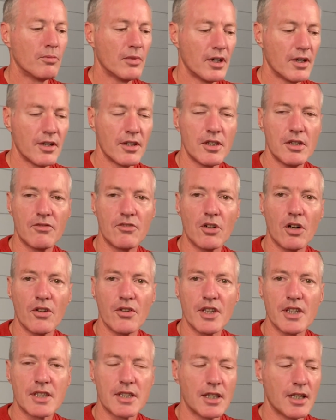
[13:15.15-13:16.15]
but you've got
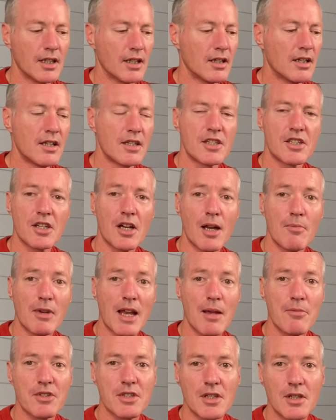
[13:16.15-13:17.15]
this little time
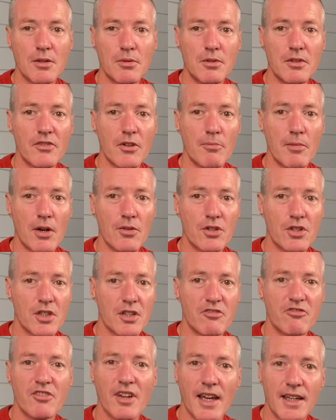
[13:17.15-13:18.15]
lapse with a motion
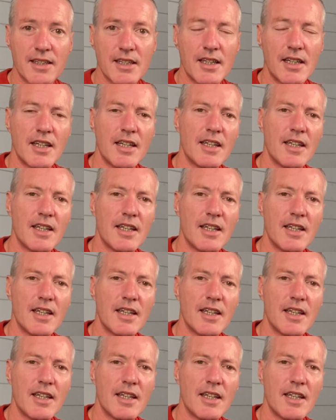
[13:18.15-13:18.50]
effect.